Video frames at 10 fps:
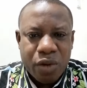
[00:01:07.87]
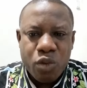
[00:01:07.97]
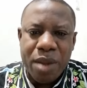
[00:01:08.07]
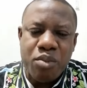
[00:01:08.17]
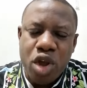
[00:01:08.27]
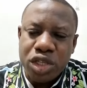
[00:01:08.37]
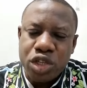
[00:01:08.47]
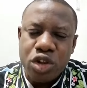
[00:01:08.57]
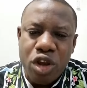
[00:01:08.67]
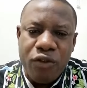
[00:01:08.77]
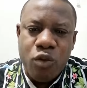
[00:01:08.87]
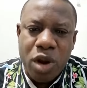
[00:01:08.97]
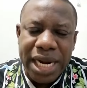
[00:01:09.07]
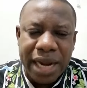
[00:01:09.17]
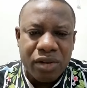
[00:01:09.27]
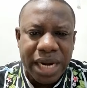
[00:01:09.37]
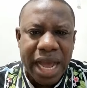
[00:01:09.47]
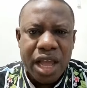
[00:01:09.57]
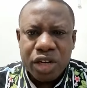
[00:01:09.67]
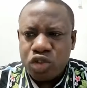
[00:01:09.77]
We must love one another.